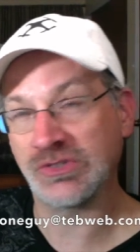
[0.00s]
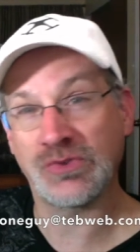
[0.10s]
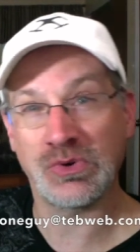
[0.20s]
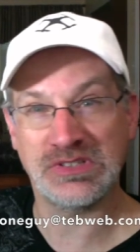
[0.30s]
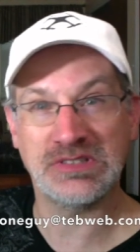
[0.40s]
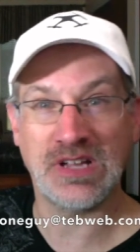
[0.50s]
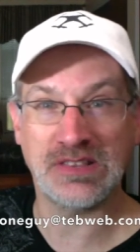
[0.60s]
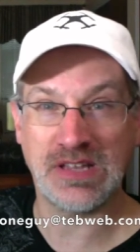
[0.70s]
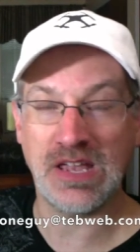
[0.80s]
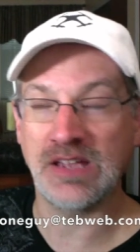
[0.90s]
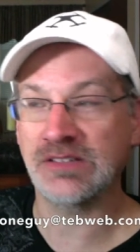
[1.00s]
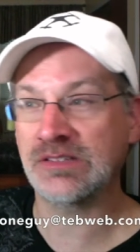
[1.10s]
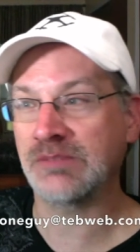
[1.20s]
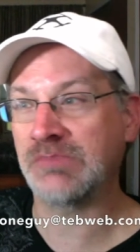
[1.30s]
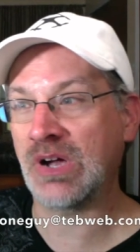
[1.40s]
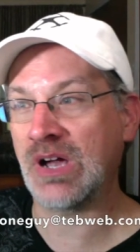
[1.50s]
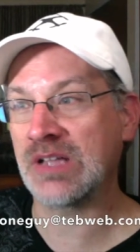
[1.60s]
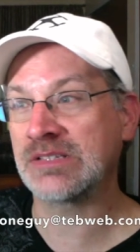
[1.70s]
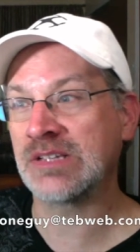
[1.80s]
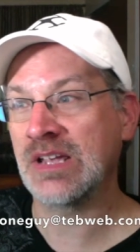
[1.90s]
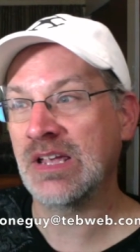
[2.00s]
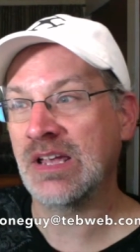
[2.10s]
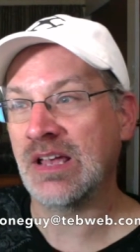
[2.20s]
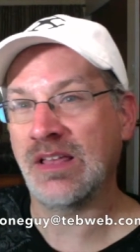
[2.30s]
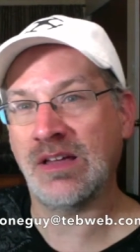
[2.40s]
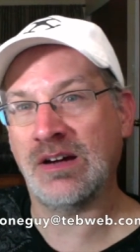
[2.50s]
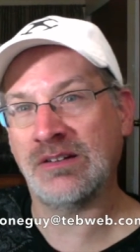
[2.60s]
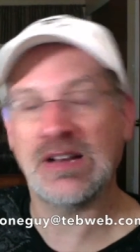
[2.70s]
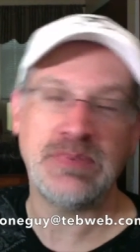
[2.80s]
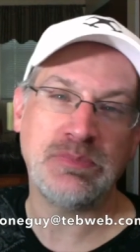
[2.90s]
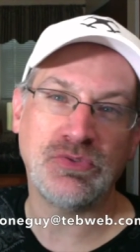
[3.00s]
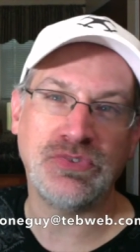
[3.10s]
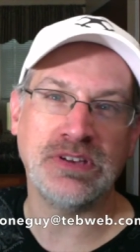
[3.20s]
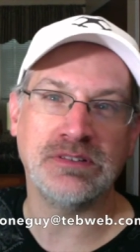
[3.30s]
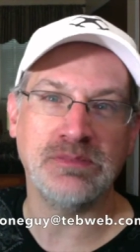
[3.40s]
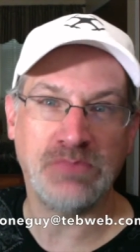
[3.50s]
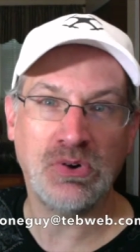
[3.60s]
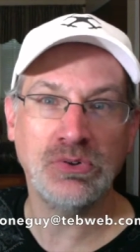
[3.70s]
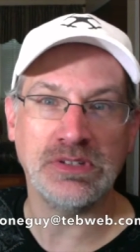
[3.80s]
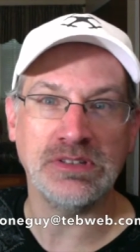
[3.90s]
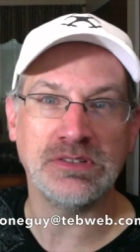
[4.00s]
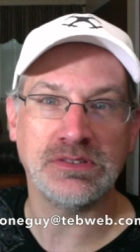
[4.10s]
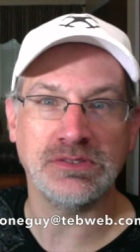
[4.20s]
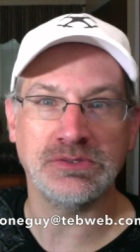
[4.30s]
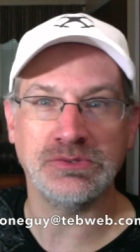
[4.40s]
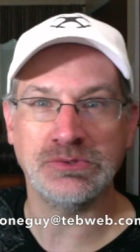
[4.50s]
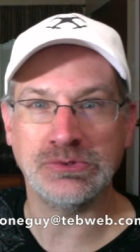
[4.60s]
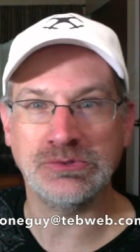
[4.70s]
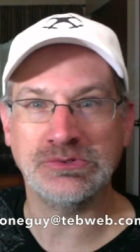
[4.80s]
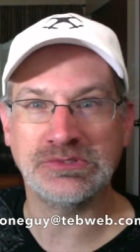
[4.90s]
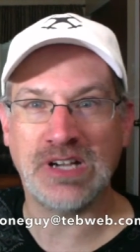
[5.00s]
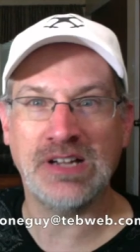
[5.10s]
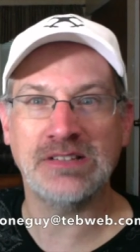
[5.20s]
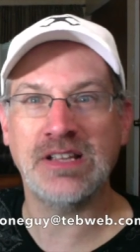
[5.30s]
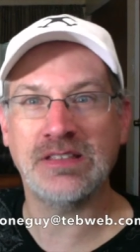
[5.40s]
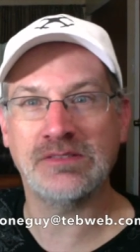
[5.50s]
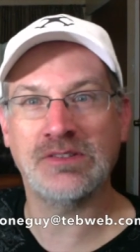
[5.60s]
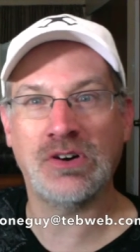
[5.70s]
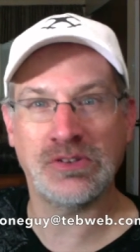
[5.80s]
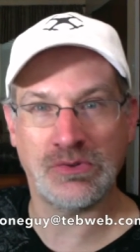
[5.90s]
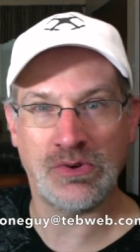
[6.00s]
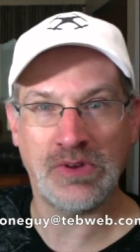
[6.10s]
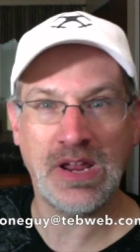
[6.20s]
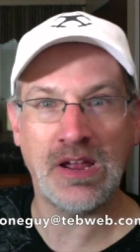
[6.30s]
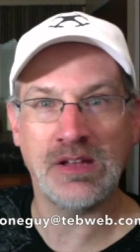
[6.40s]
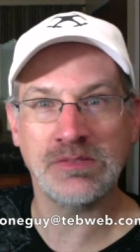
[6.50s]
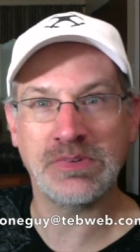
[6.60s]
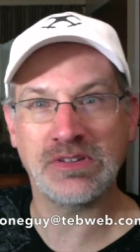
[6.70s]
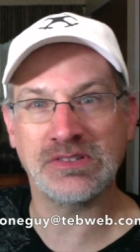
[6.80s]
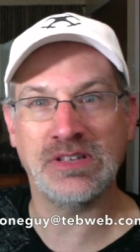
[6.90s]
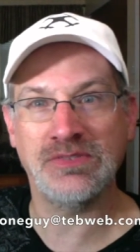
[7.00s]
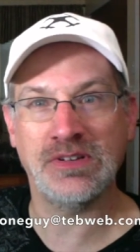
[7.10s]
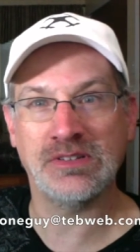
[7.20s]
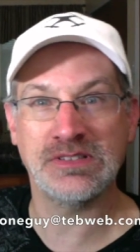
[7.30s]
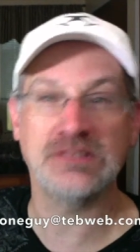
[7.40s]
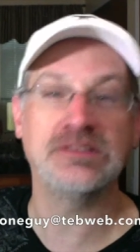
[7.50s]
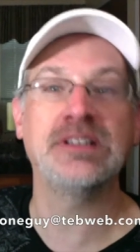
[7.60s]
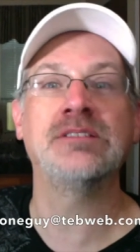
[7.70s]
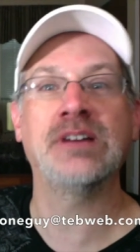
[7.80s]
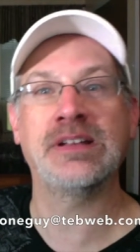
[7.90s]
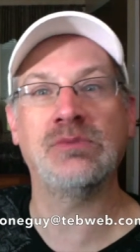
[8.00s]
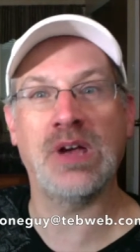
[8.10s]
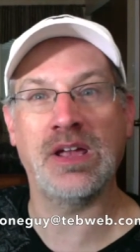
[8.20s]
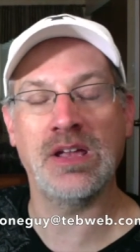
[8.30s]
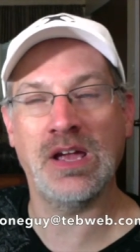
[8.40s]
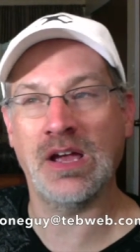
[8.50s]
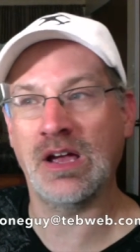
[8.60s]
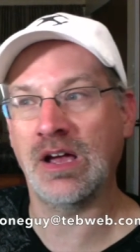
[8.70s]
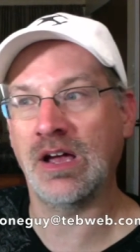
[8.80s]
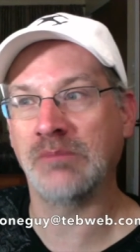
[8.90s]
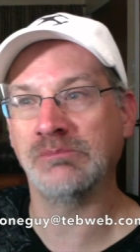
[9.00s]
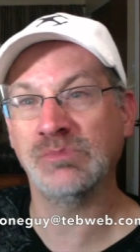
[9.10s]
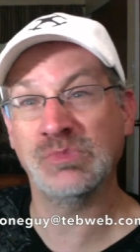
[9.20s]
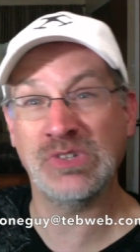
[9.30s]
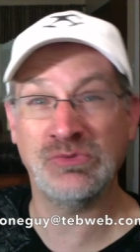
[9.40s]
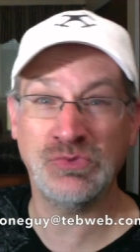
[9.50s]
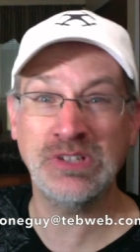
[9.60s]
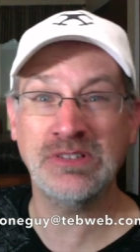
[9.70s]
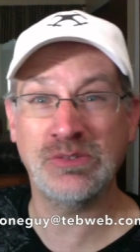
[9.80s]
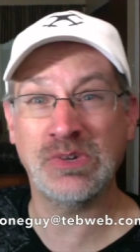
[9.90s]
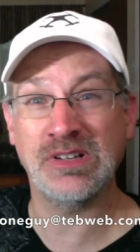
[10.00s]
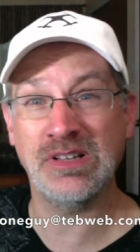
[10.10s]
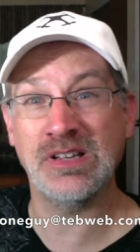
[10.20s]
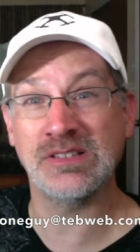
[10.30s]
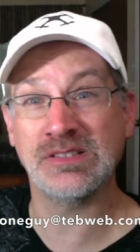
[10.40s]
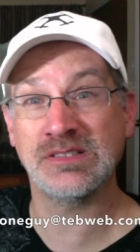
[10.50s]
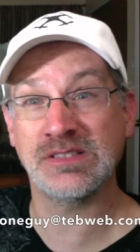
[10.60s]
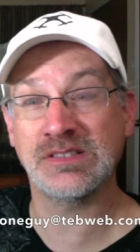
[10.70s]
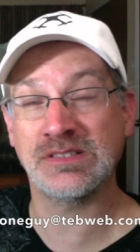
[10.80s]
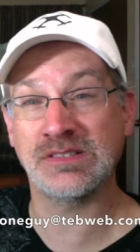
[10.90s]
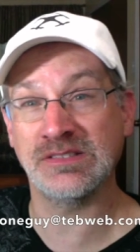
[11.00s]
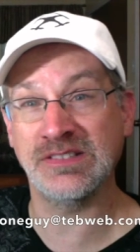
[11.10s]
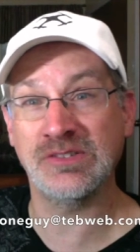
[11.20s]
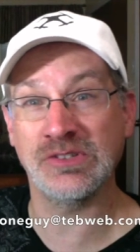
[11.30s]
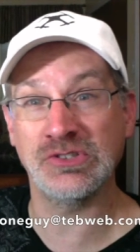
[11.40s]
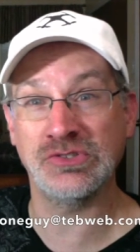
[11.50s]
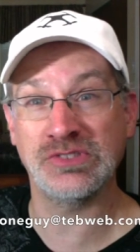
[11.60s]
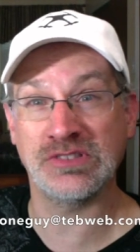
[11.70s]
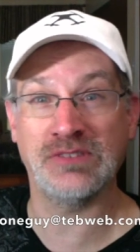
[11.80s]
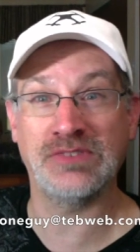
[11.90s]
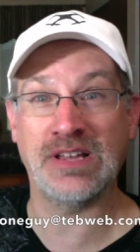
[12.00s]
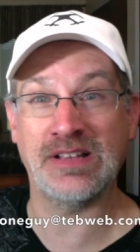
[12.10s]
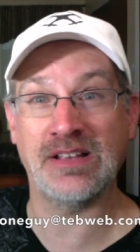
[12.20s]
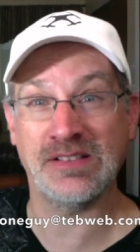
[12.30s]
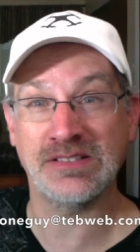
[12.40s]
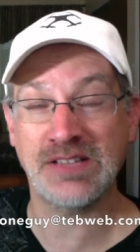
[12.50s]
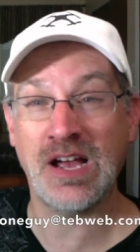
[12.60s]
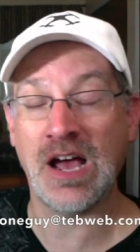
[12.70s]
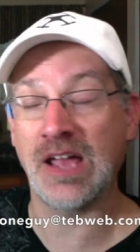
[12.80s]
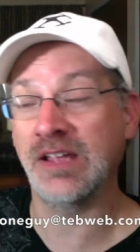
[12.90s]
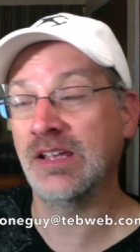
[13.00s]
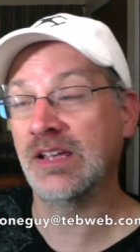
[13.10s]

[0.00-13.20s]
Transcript: of course is not the case. But a lot of people feel emboldened to kind of take the law in their own hands because they feel it's illegal anyway. And really what it is it's illegal to shoot stuff down out of the sky